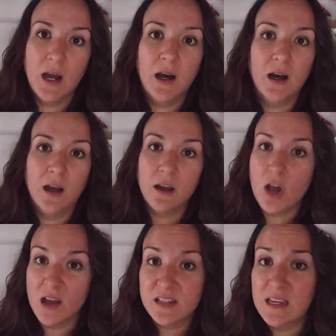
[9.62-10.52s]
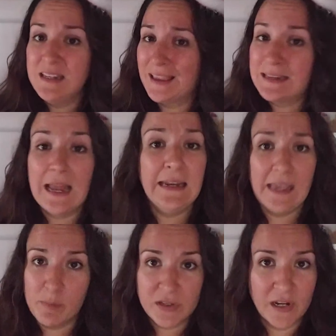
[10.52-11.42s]
causing like
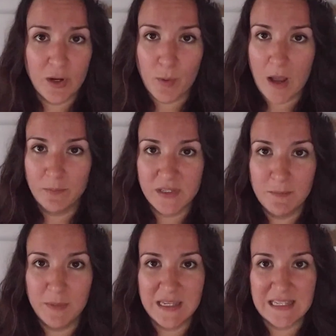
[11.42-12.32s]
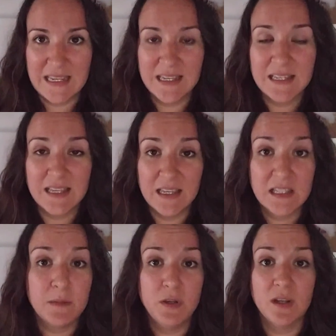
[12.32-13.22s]
98% of your problems in business is
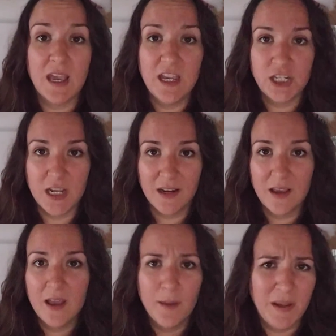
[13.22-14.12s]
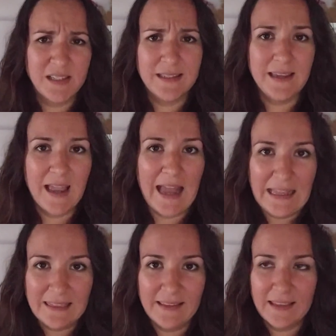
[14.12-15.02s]
communication. Basically,
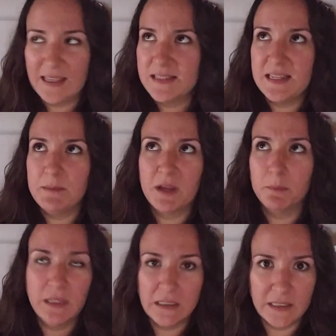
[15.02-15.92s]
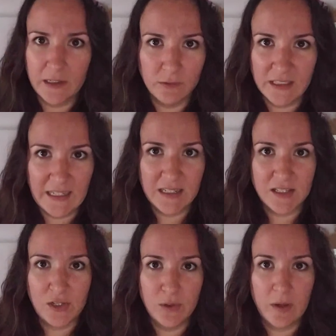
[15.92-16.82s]
anything that can seem completely unrelated
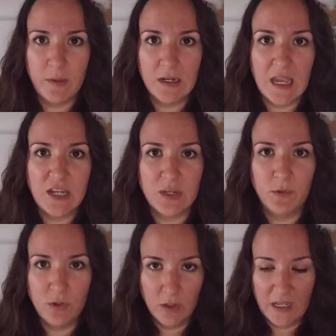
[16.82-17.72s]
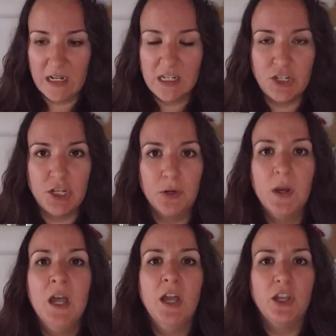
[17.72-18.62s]
to communication when you look at an issue,
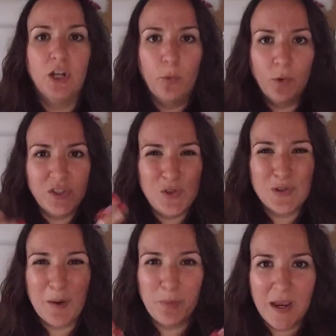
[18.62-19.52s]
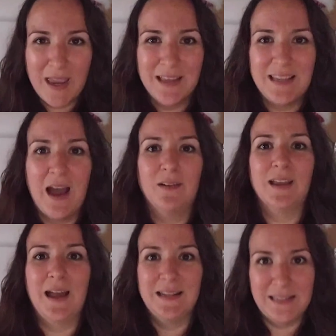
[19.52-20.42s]
once you start breaking it down
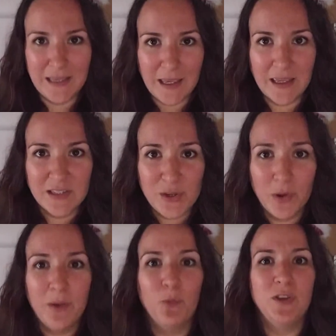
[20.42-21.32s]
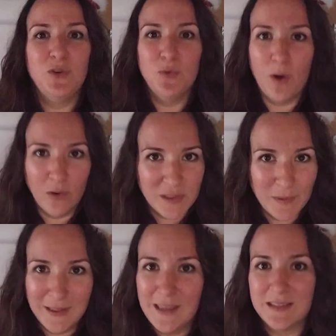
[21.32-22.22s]
and kind of digging into it, when you
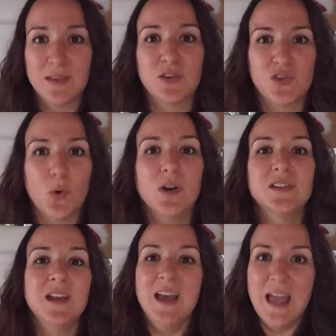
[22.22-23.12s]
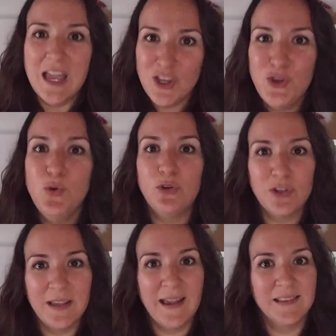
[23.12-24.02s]
ultimately get to the source, it
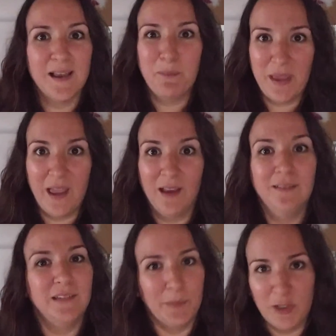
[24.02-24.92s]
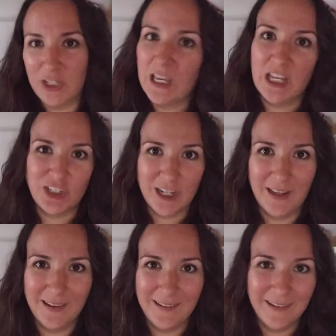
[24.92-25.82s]
usually ends up being
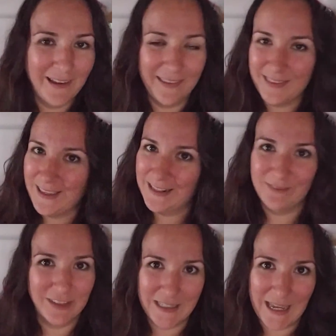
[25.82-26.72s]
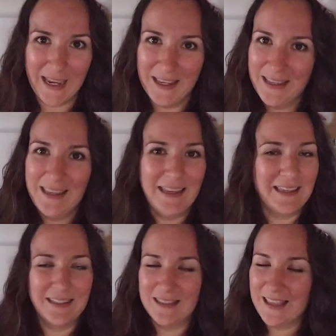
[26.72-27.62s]
communication at the end of the day. It
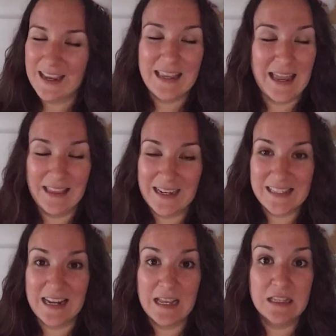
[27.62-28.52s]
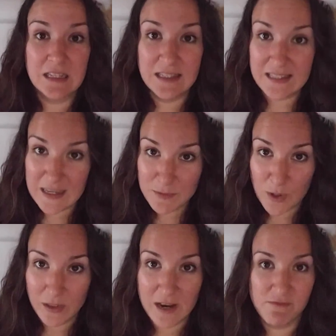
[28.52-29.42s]
can, like I said, can seem
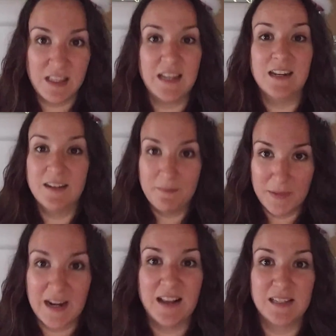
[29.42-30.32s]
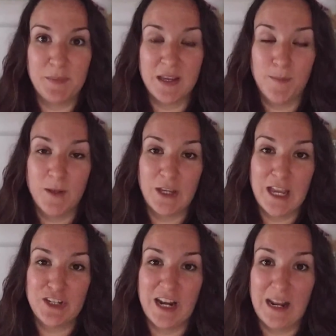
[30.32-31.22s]
totally unrelated, but it ends up being
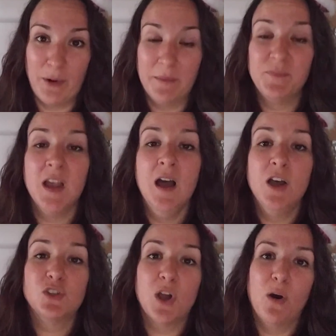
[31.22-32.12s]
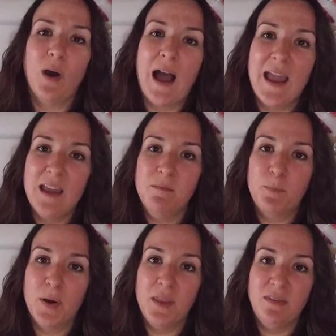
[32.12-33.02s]
communication anyway. So I
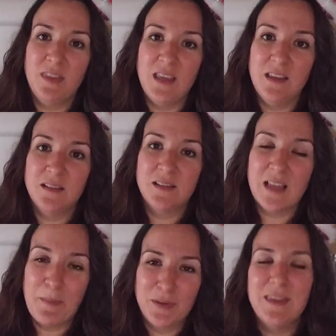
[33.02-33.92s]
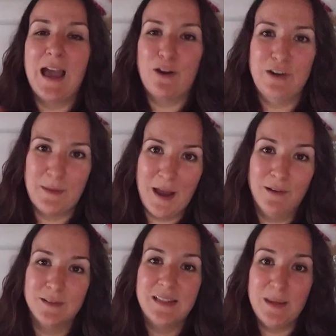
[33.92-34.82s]
put the acronym
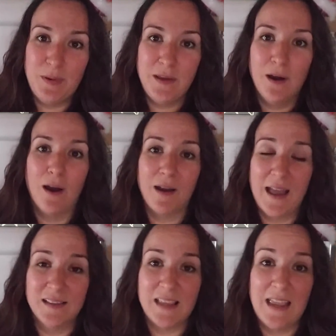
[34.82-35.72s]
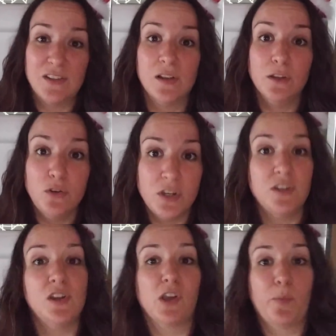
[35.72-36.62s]
out, C.P.R, as a solution
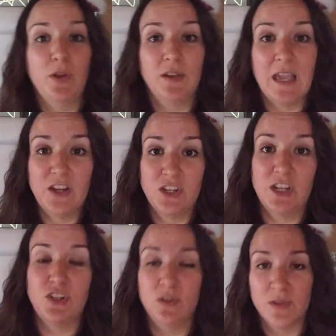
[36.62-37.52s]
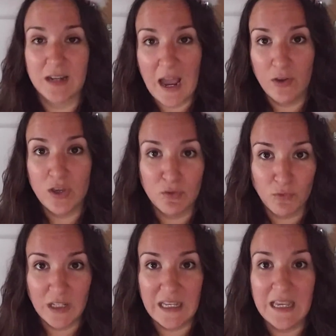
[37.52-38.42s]
to your communication issues and how you can
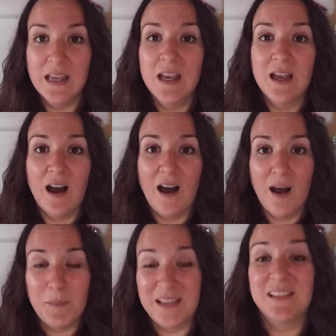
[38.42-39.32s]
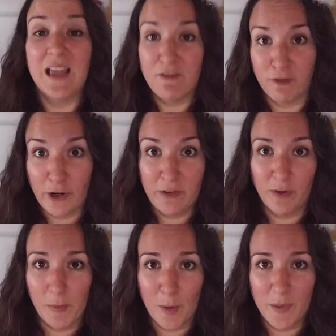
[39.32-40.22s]
really be set free
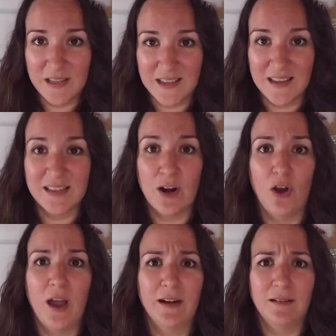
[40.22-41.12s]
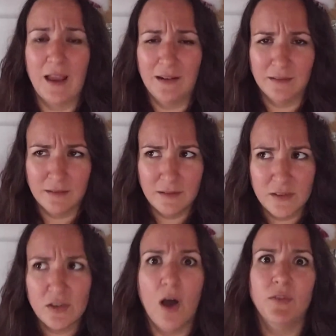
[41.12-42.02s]
from your business and
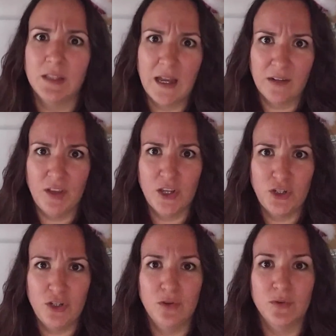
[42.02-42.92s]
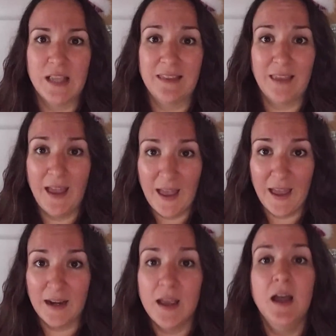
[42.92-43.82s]
solve a lot of issues at the
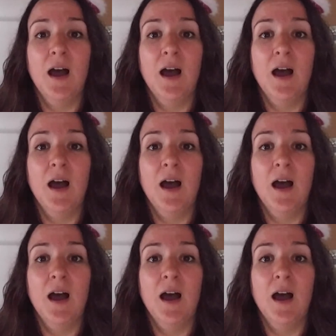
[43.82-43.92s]
head